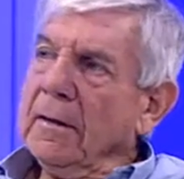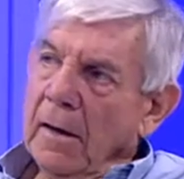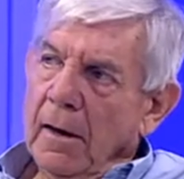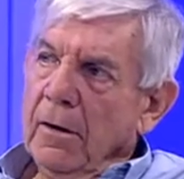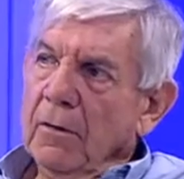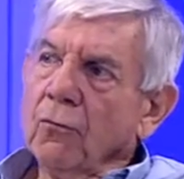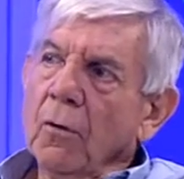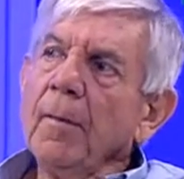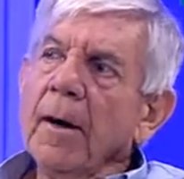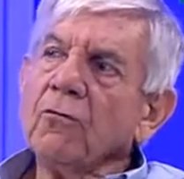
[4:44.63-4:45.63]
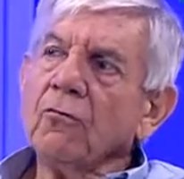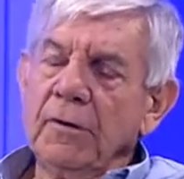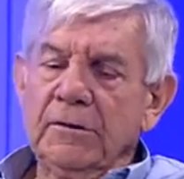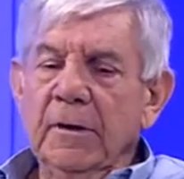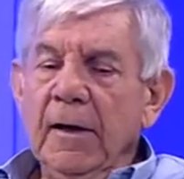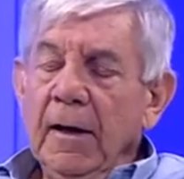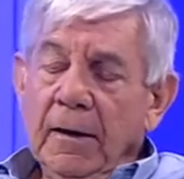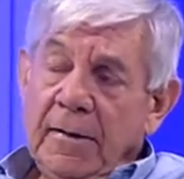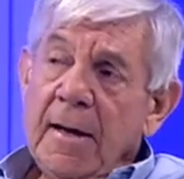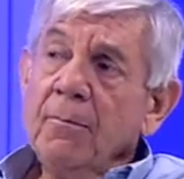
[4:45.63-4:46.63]
Right from it's birth. all about choice.
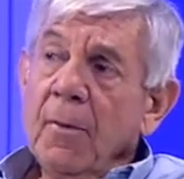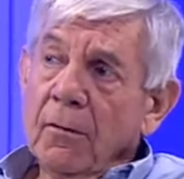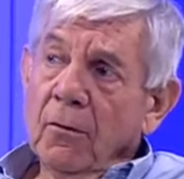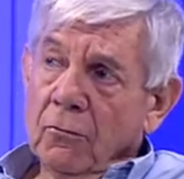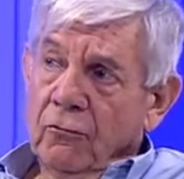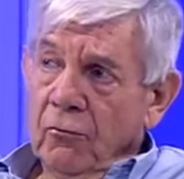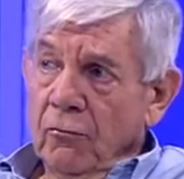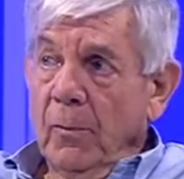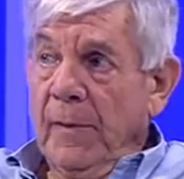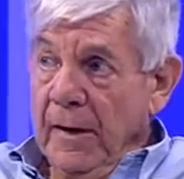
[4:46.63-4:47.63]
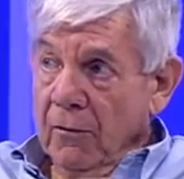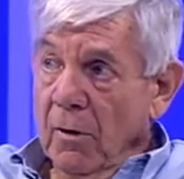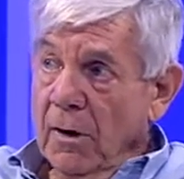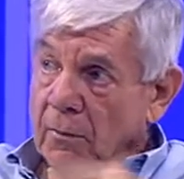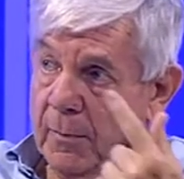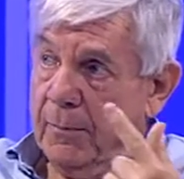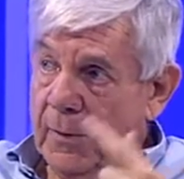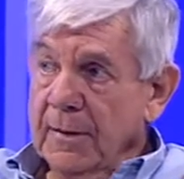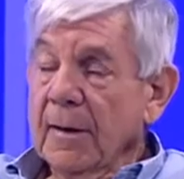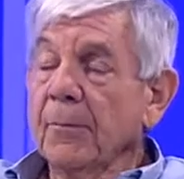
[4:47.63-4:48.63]
10 month old children, when they cry to be
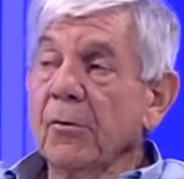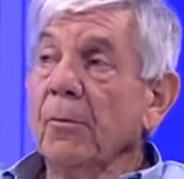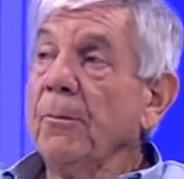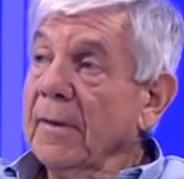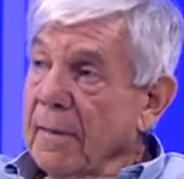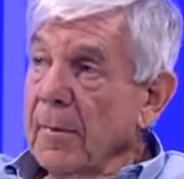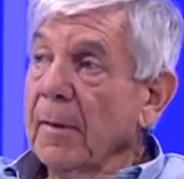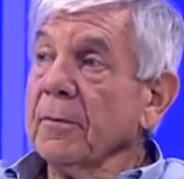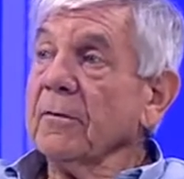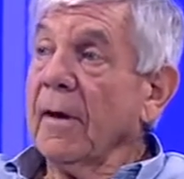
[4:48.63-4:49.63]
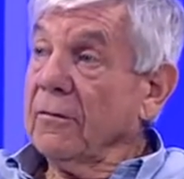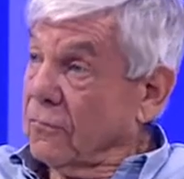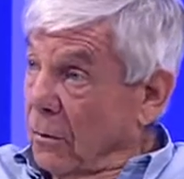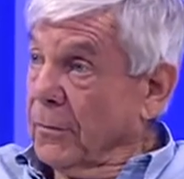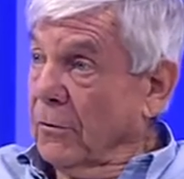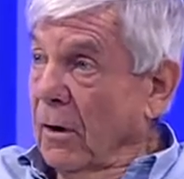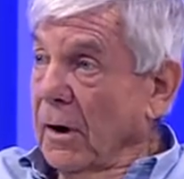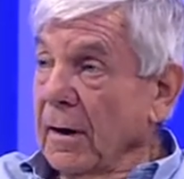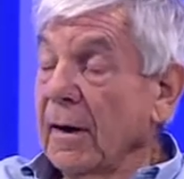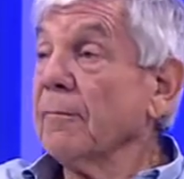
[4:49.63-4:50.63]
picked up and you pick them up and they stop
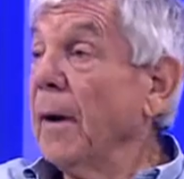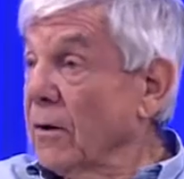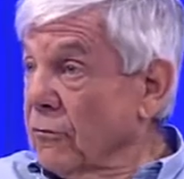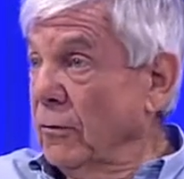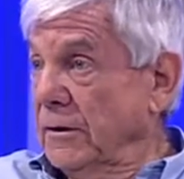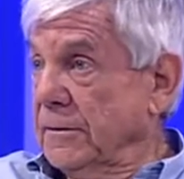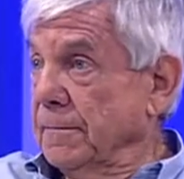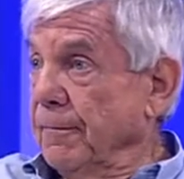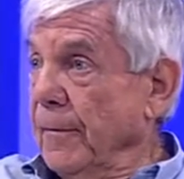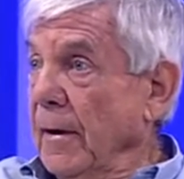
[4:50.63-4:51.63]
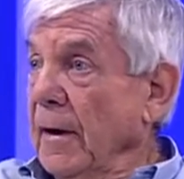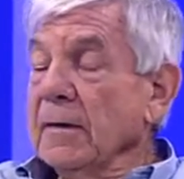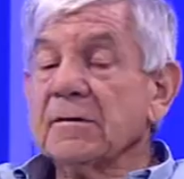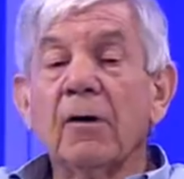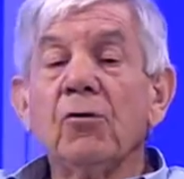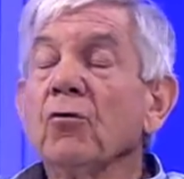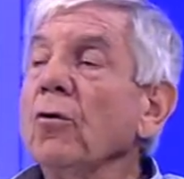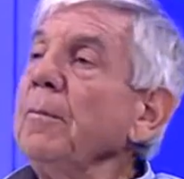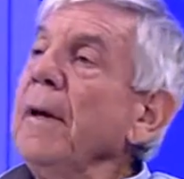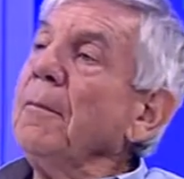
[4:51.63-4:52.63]
crying, have made a choice. Yeah. So you've
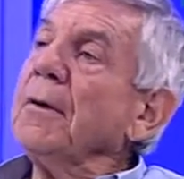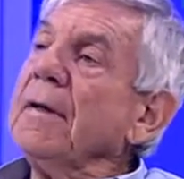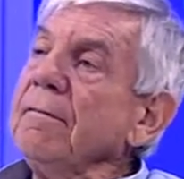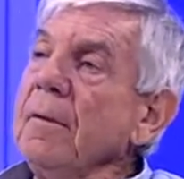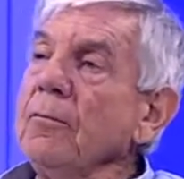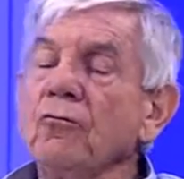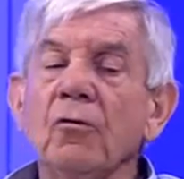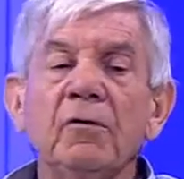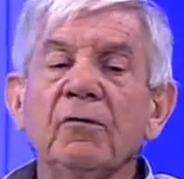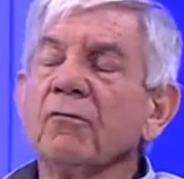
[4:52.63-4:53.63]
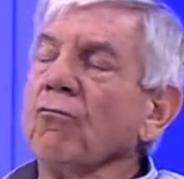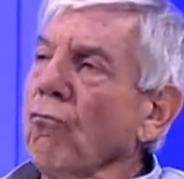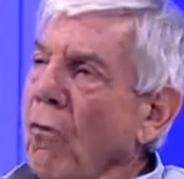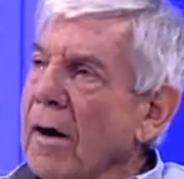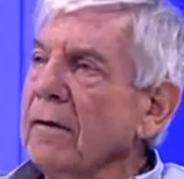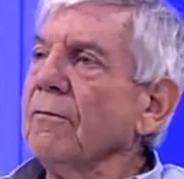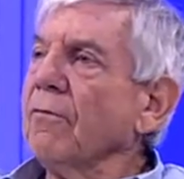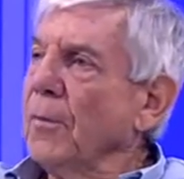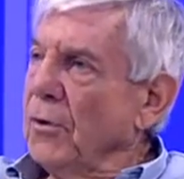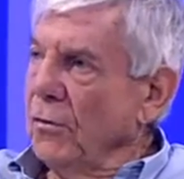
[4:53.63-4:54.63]
got to be able to give them choices right
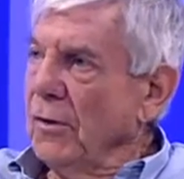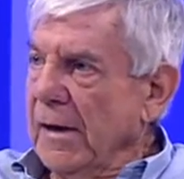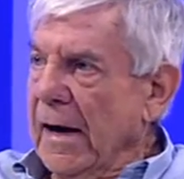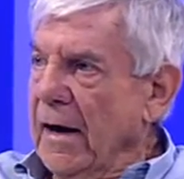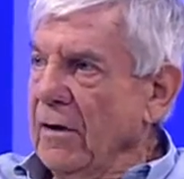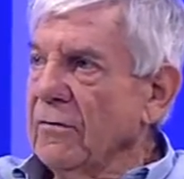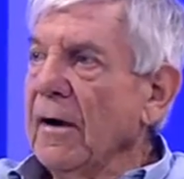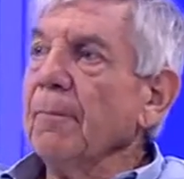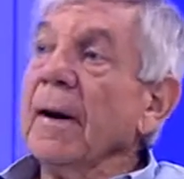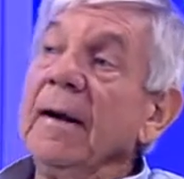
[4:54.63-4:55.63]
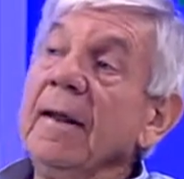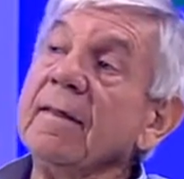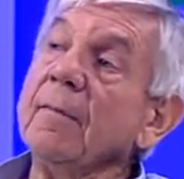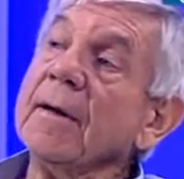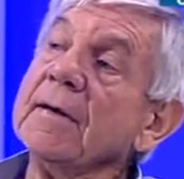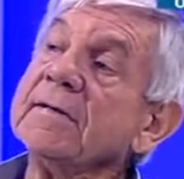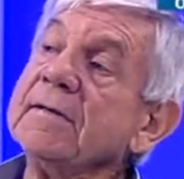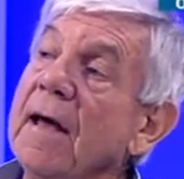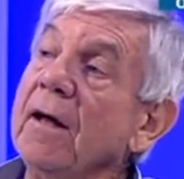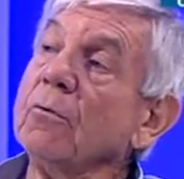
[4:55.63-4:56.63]
from an early age, but let them
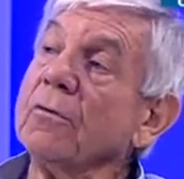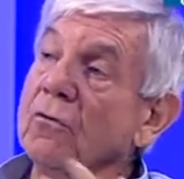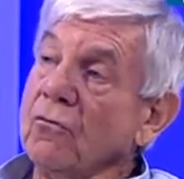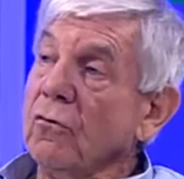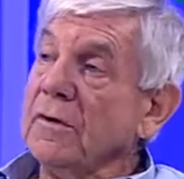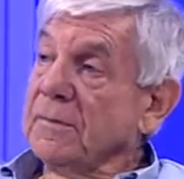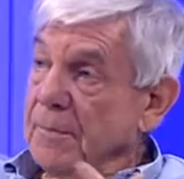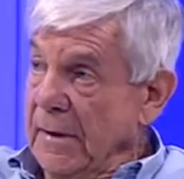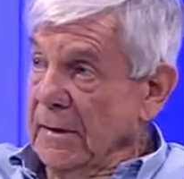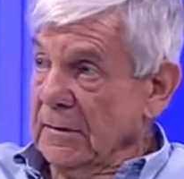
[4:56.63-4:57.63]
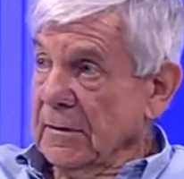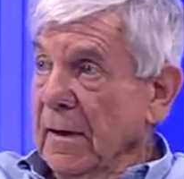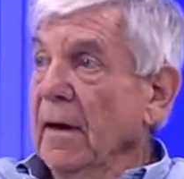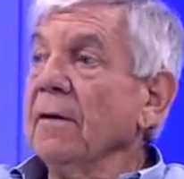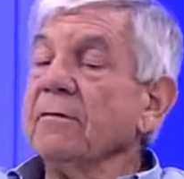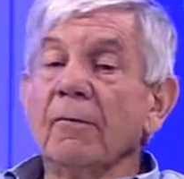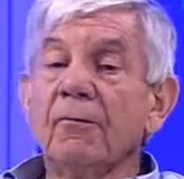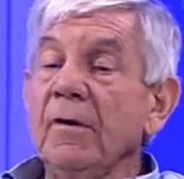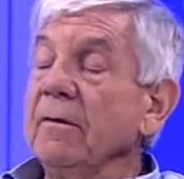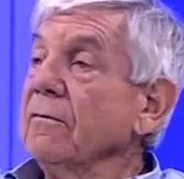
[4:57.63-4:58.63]
understand what the choice means. So,
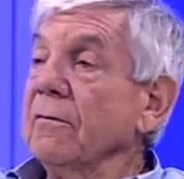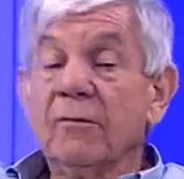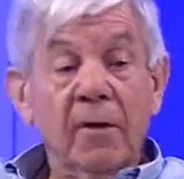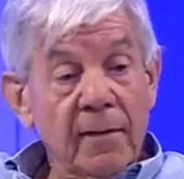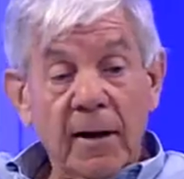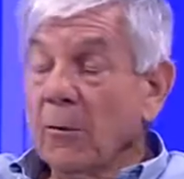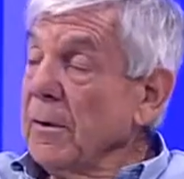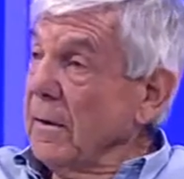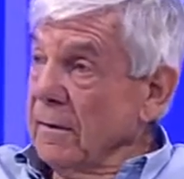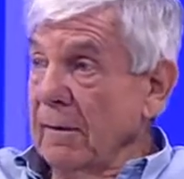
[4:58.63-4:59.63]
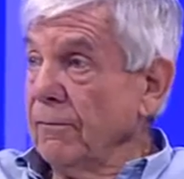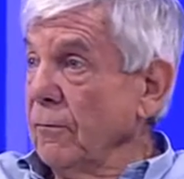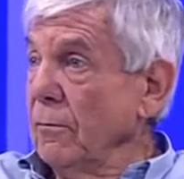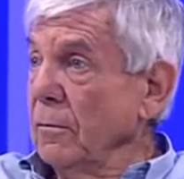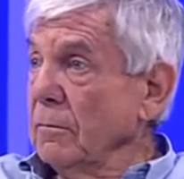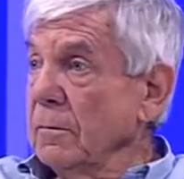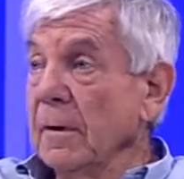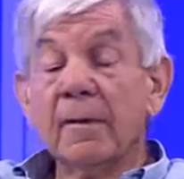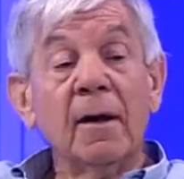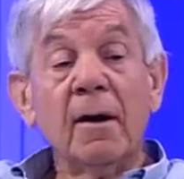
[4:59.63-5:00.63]
for instance, they don't want to eat their food,
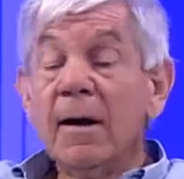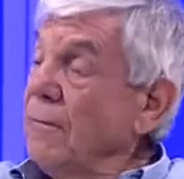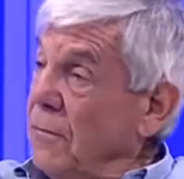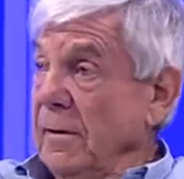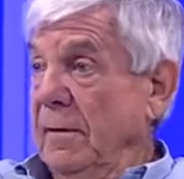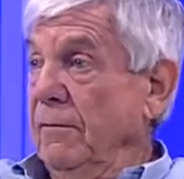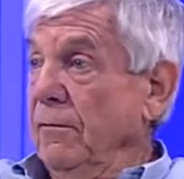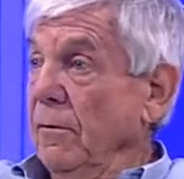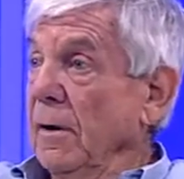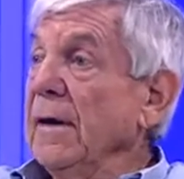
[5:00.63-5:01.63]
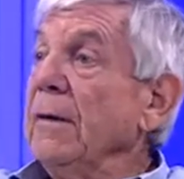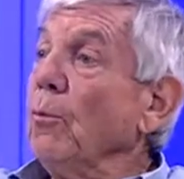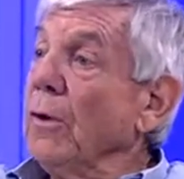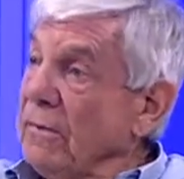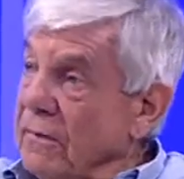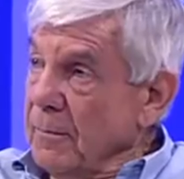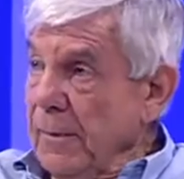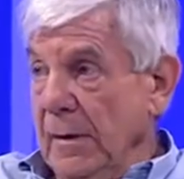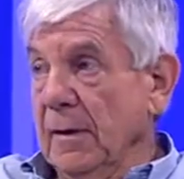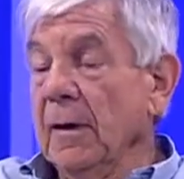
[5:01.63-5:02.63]
they don't have to eat their food. Yeah. does it
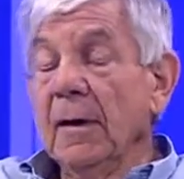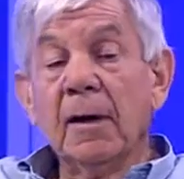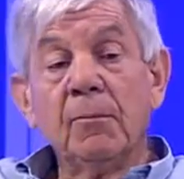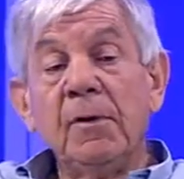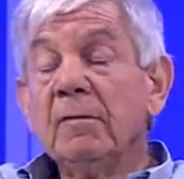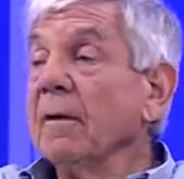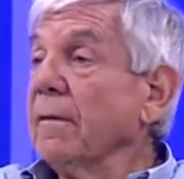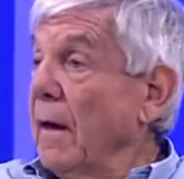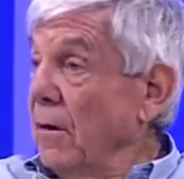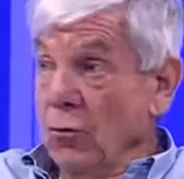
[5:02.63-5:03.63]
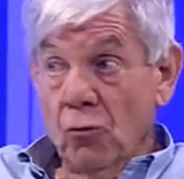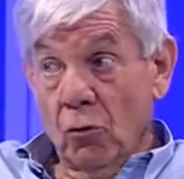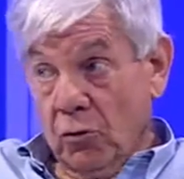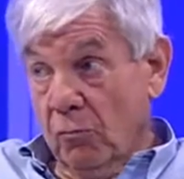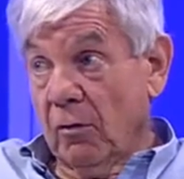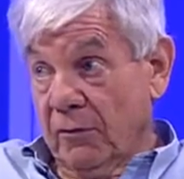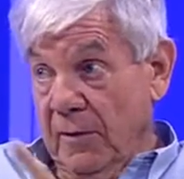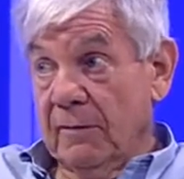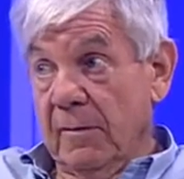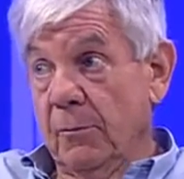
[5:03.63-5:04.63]
mean? It means that, they, and you're not
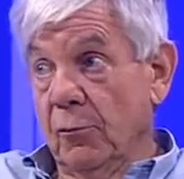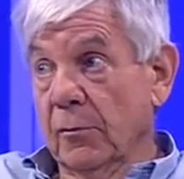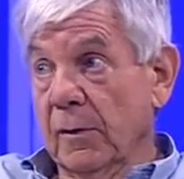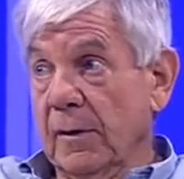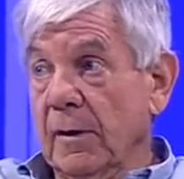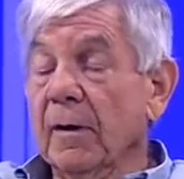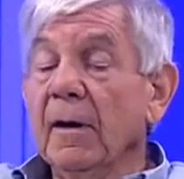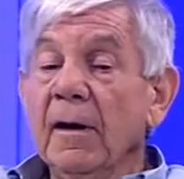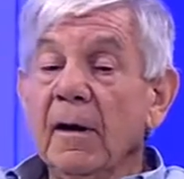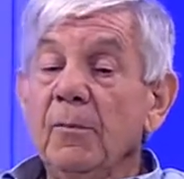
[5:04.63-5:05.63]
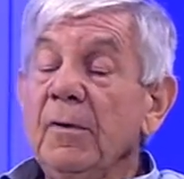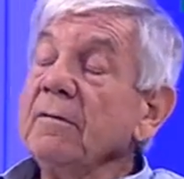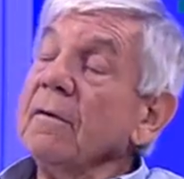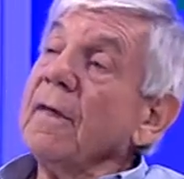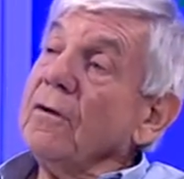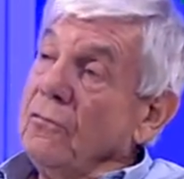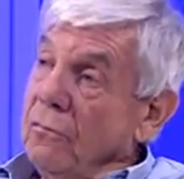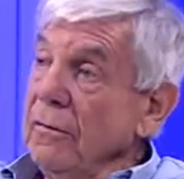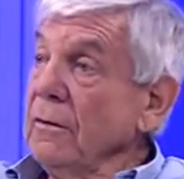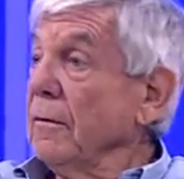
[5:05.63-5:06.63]
cross, that's the important thing. It means that they're
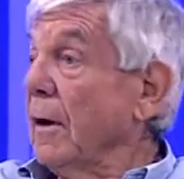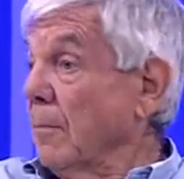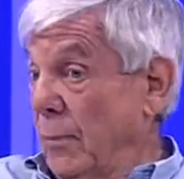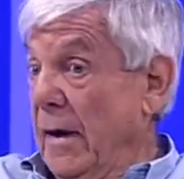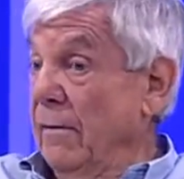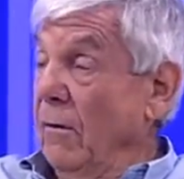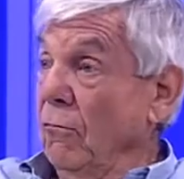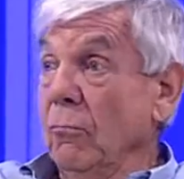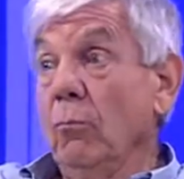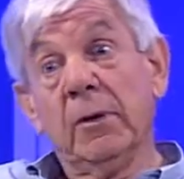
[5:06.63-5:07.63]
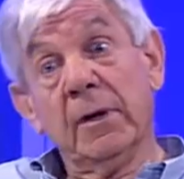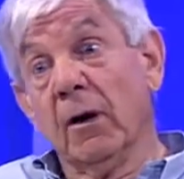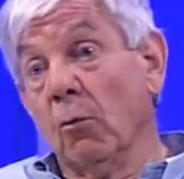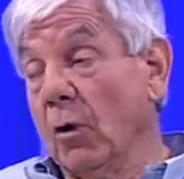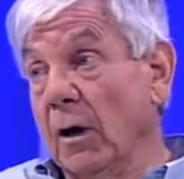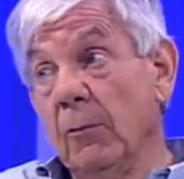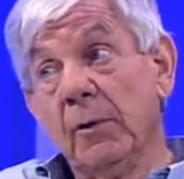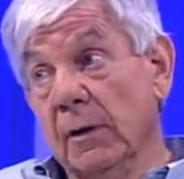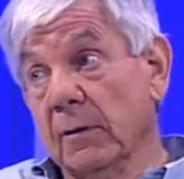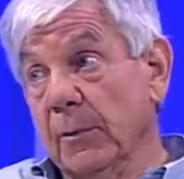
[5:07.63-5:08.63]
choosing to go and play in their room. We don't know why,
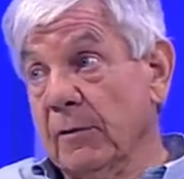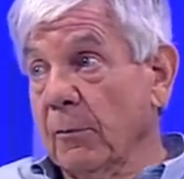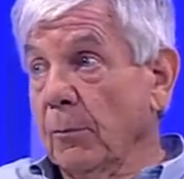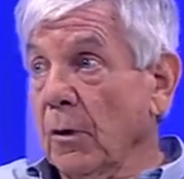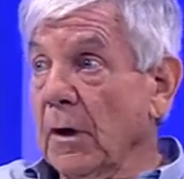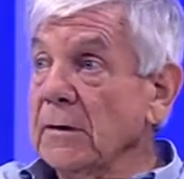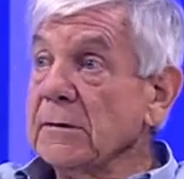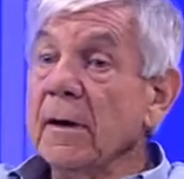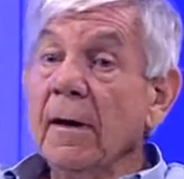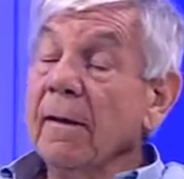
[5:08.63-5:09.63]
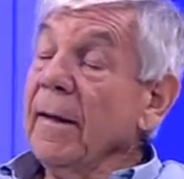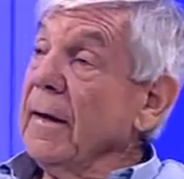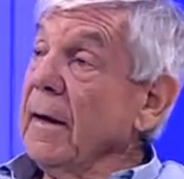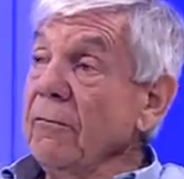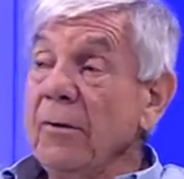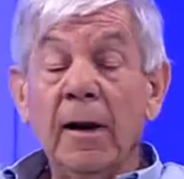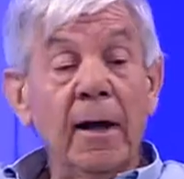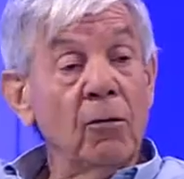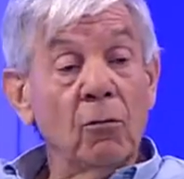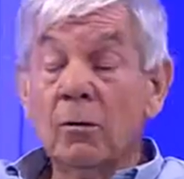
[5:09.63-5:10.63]
we're a little bit surprised. They get hungry
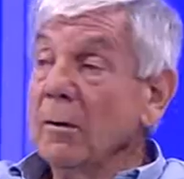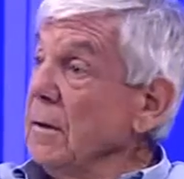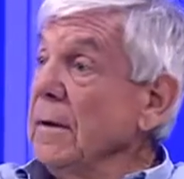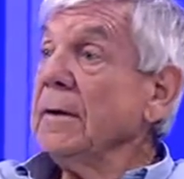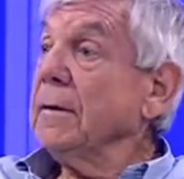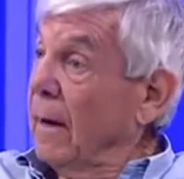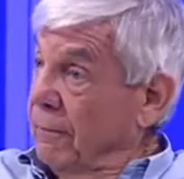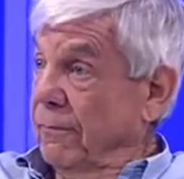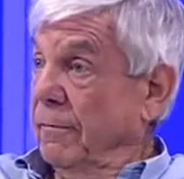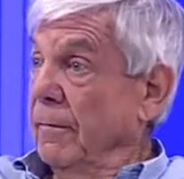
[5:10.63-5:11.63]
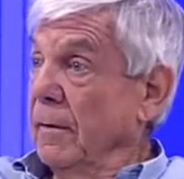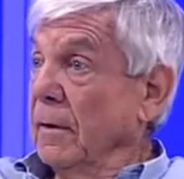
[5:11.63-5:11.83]
later on, tough.